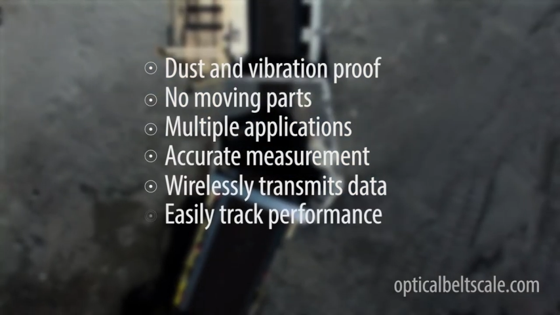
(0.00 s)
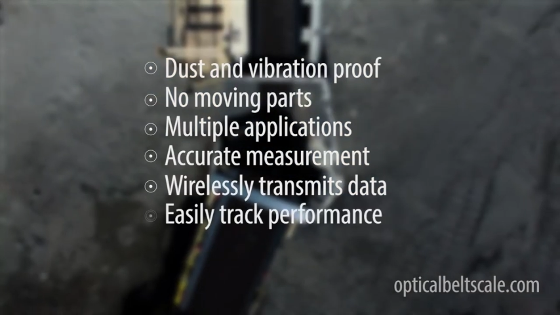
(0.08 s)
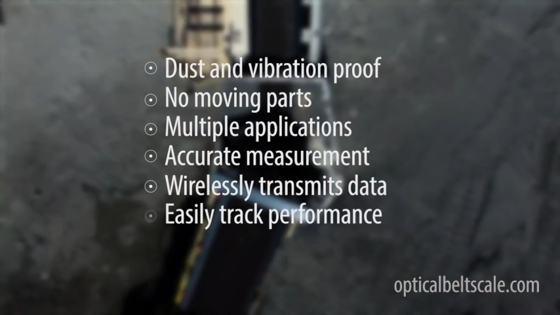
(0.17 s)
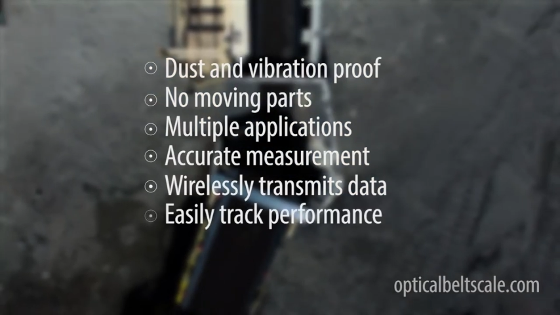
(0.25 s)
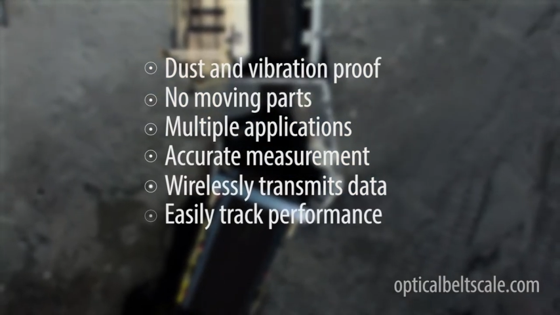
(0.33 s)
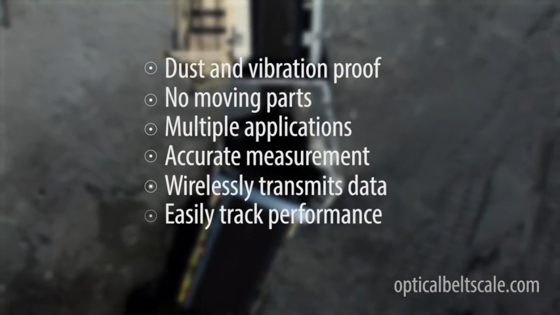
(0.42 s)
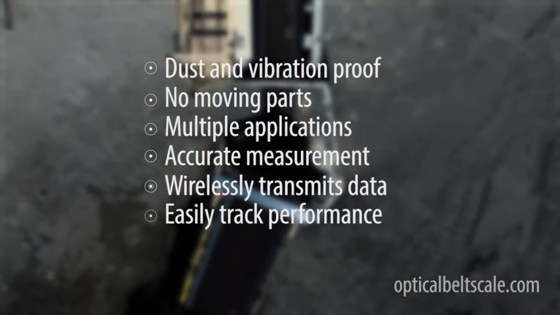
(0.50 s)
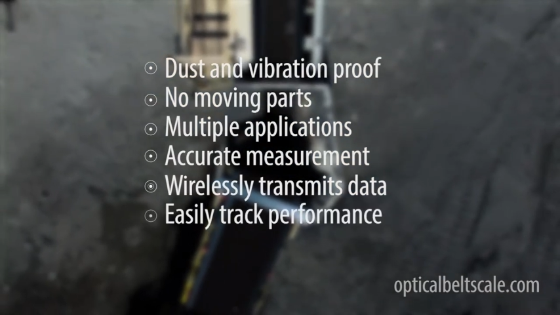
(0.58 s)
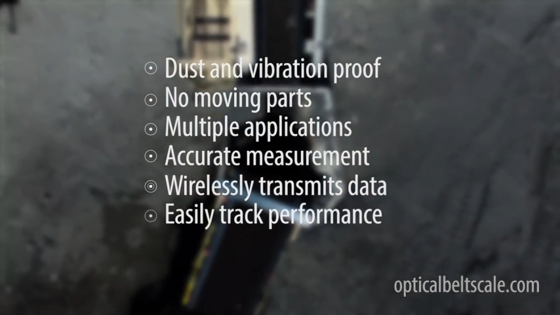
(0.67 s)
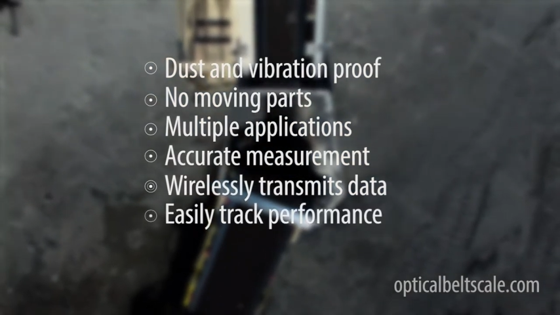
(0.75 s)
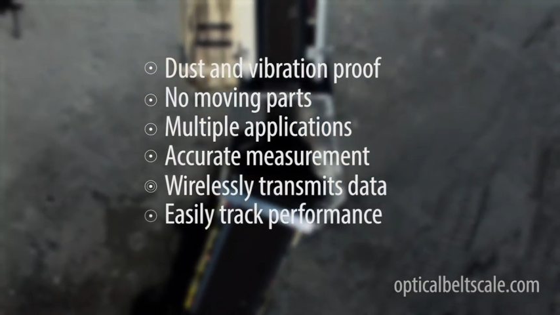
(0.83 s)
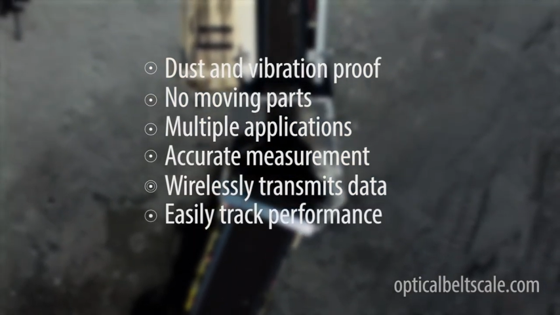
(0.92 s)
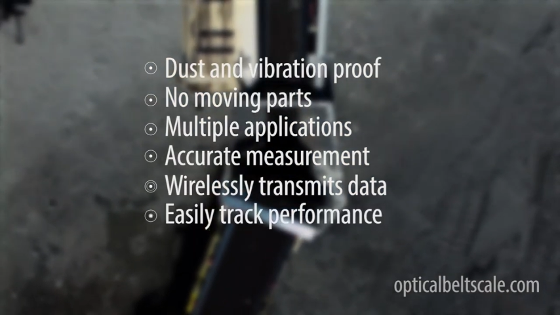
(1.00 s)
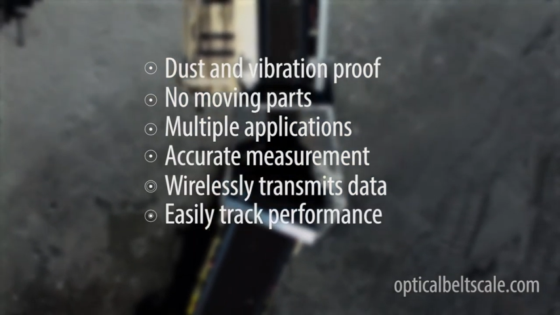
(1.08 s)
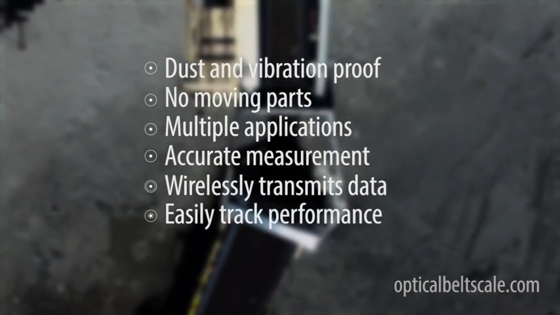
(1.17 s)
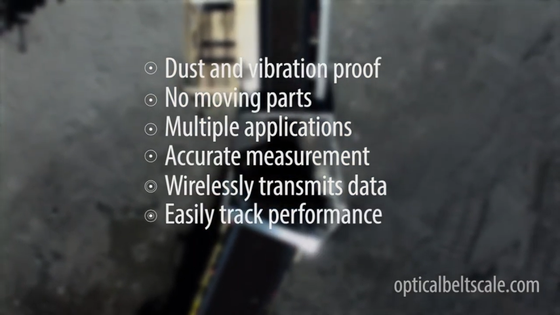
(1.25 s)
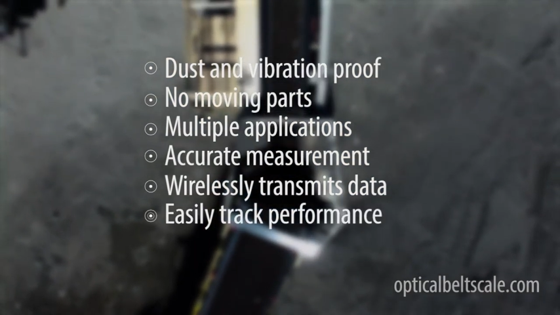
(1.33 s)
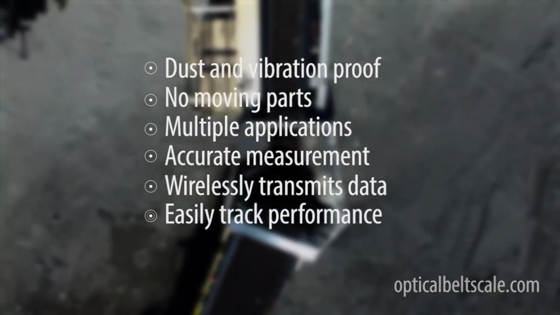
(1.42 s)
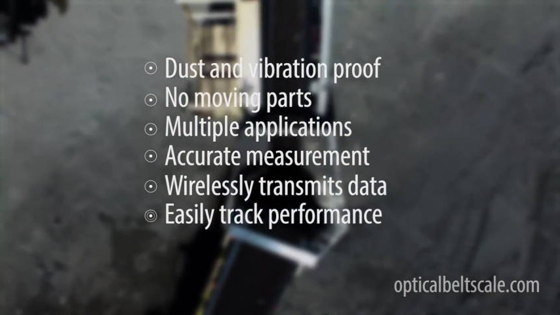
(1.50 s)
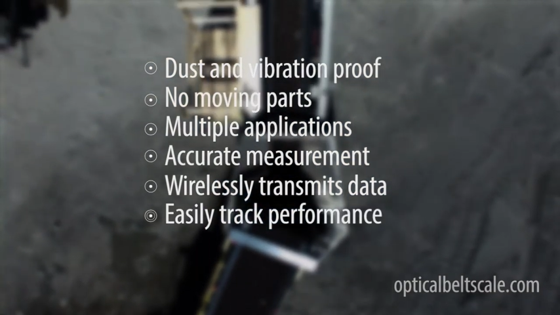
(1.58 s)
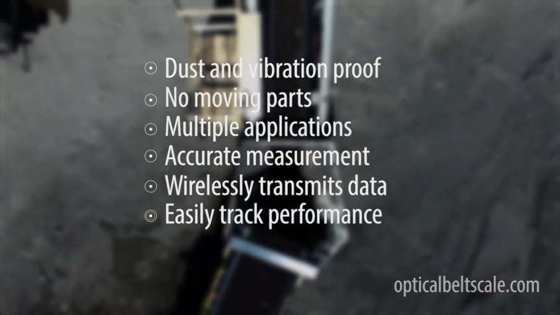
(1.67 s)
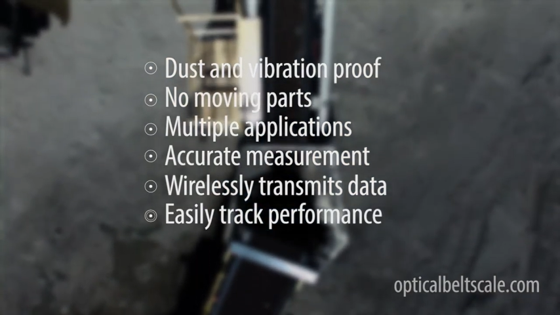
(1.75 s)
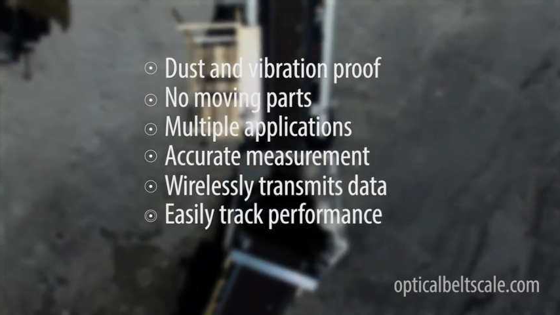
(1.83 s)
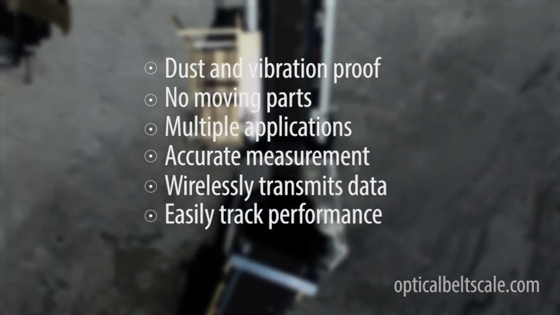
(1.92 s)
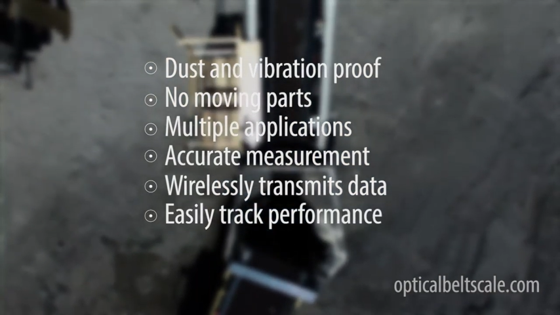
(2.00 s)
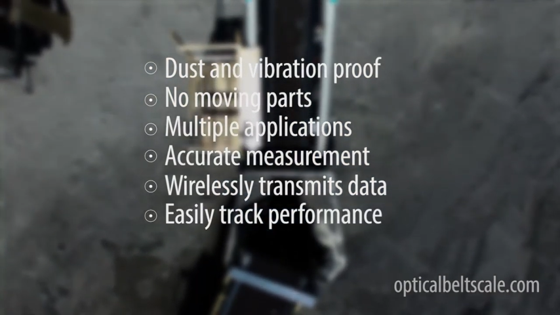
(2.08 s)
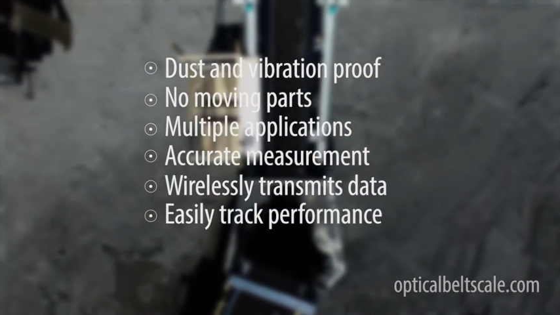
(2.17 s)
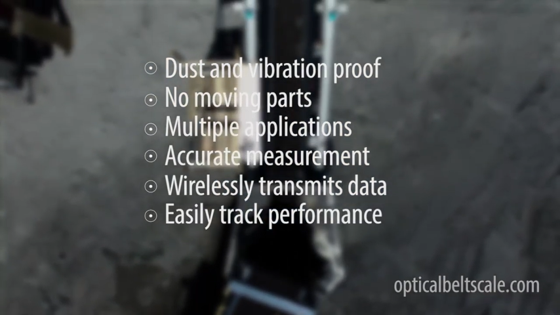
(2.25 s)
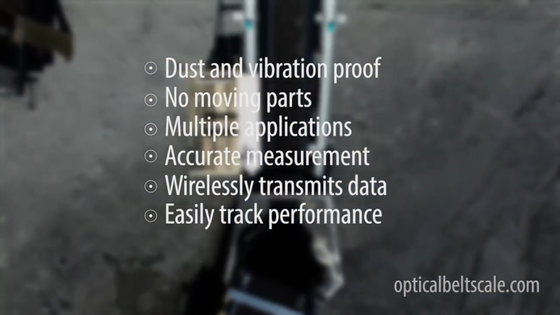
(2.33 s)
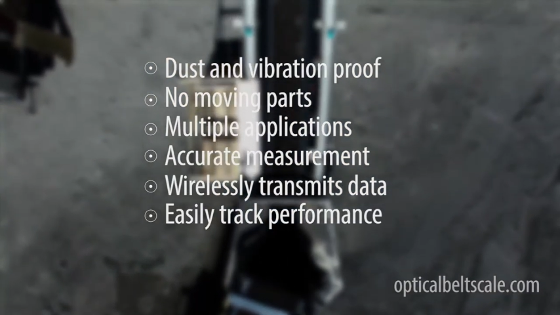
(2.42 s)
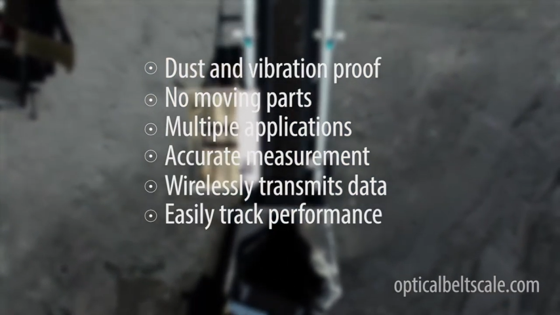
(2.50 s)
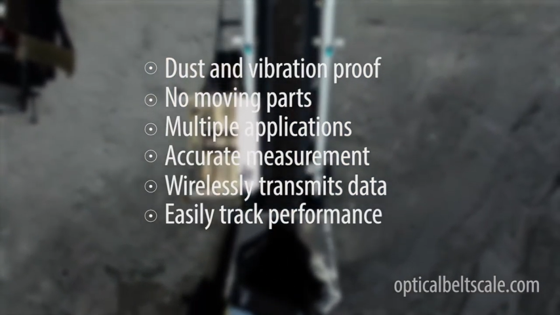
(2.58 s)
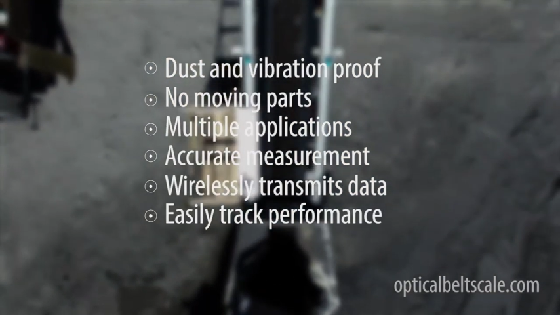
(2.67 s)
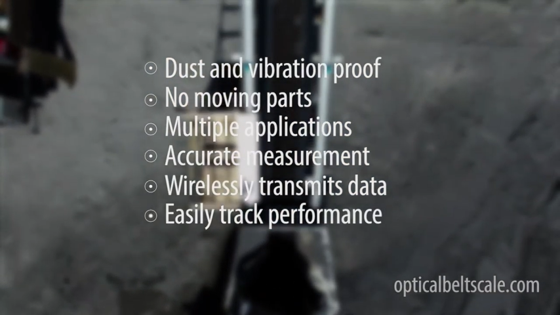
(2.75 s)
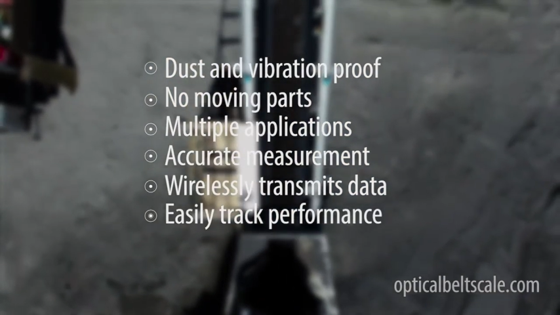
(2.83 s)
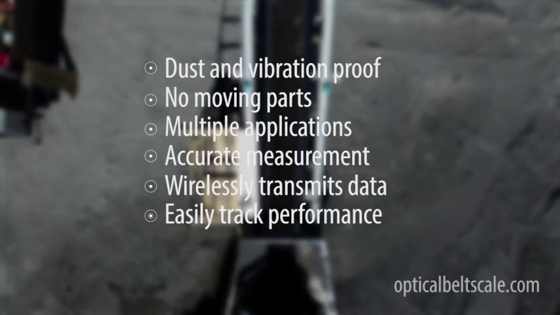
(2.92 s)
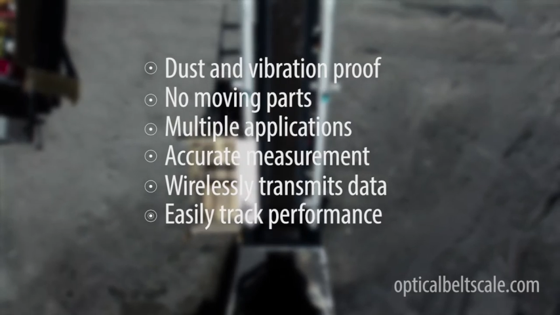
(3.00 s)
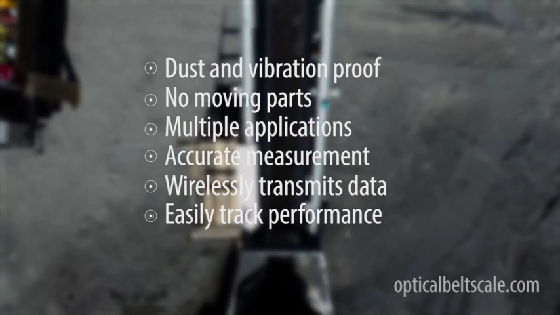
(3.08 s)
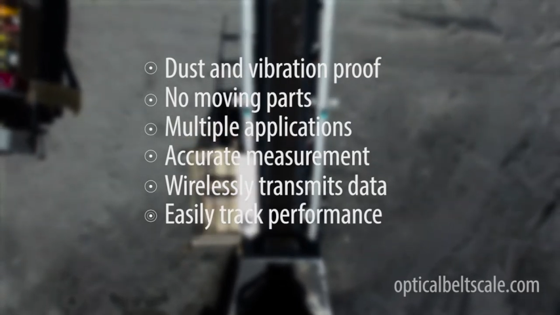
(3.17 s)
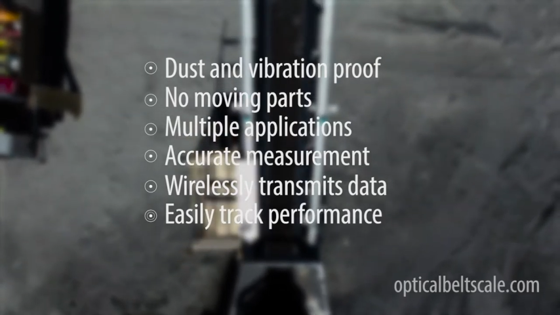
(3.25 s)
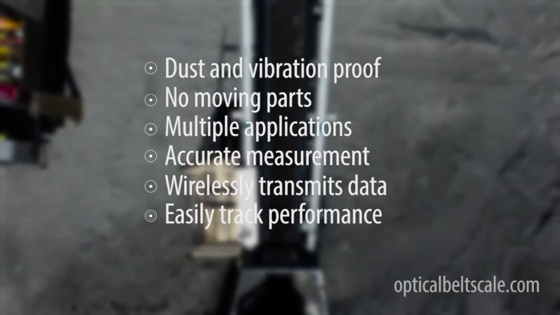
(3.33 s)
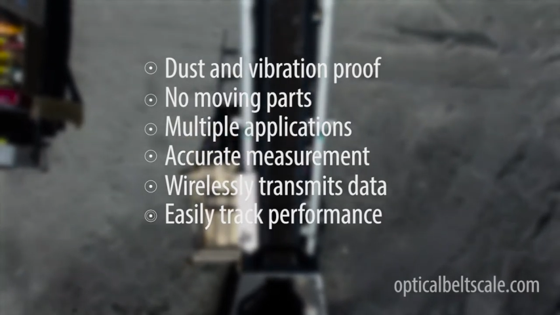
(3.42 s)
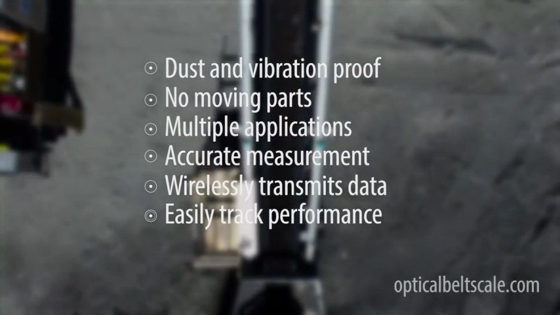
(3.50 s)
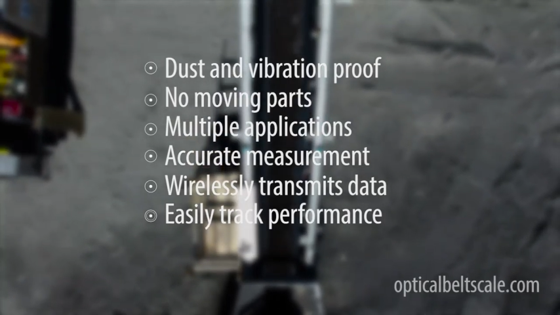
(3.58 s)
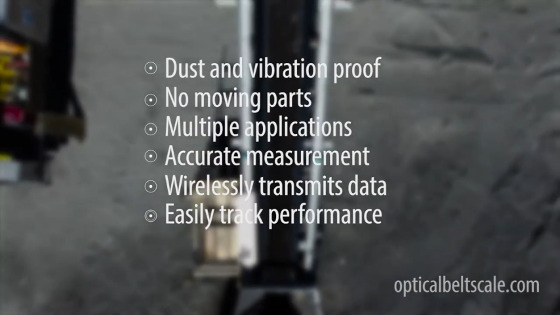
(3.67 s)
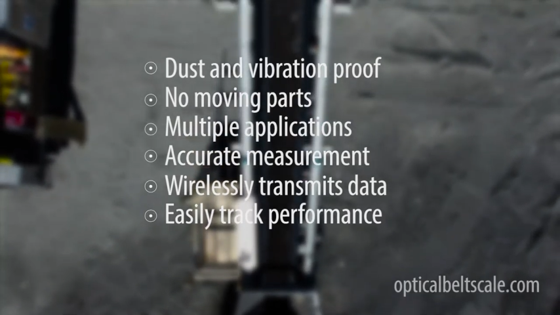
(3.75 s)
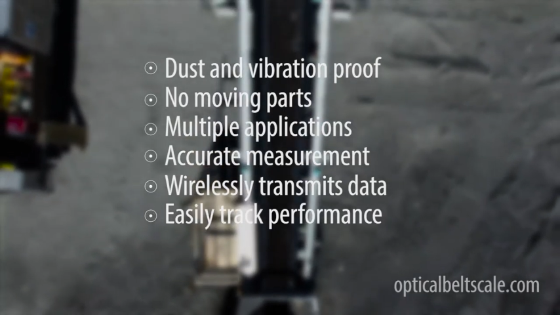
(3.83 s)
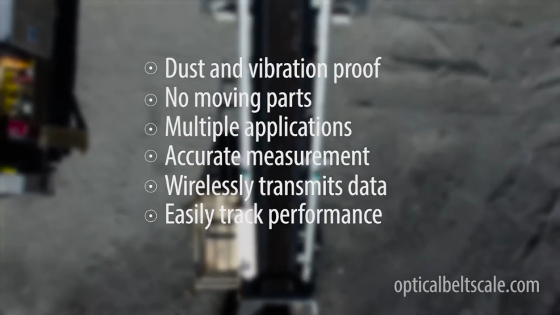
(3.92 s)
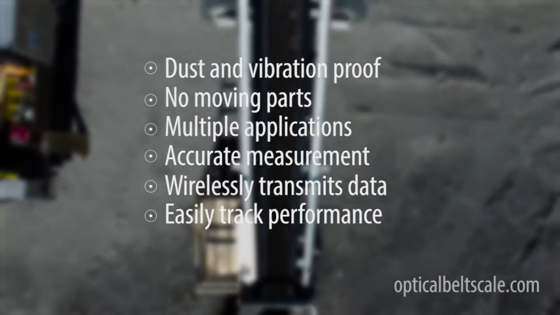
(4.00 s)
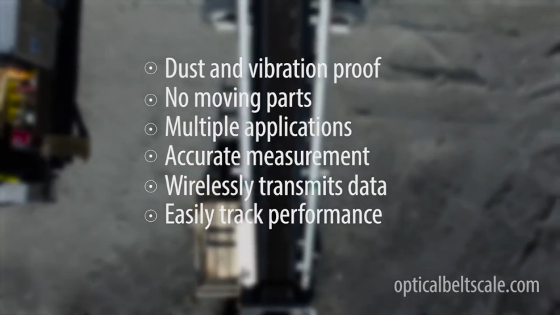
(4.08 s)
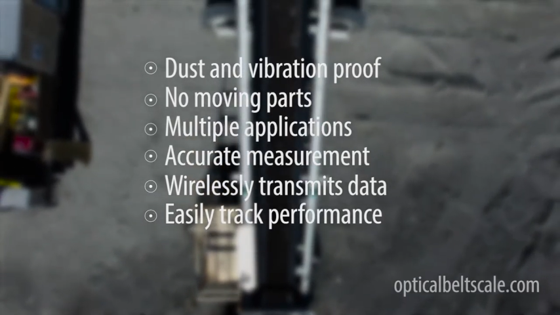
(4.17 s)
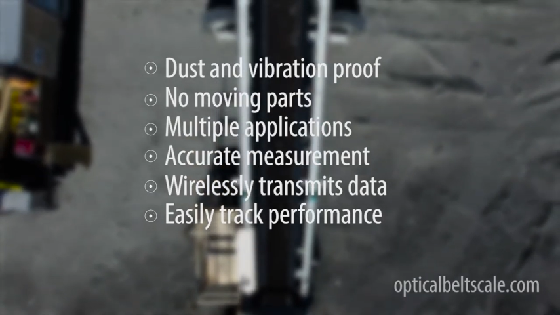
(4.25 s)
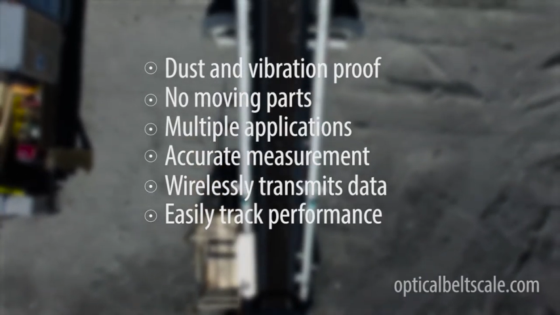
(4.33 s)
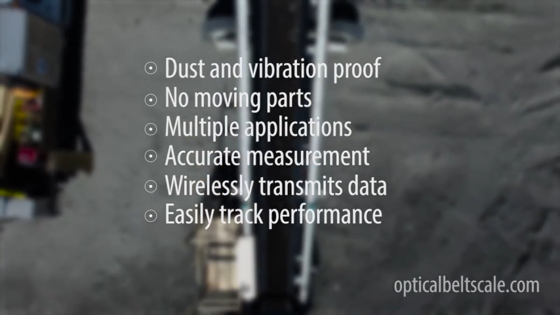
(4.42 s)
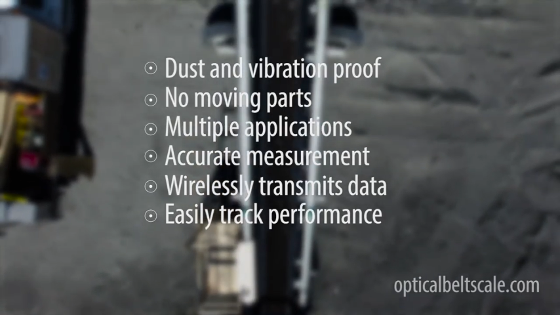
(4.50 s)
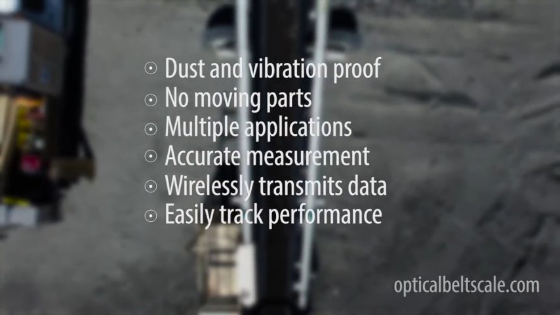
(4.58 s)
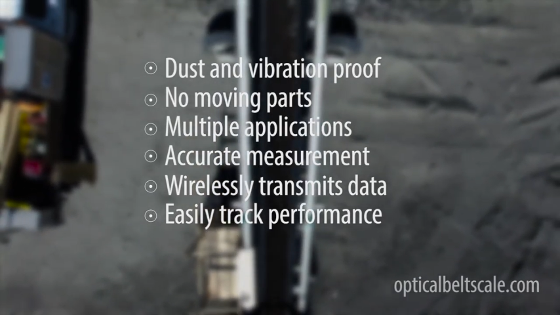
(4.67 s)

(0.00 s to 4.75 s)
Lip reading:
No face is visible, so there are no lips to read.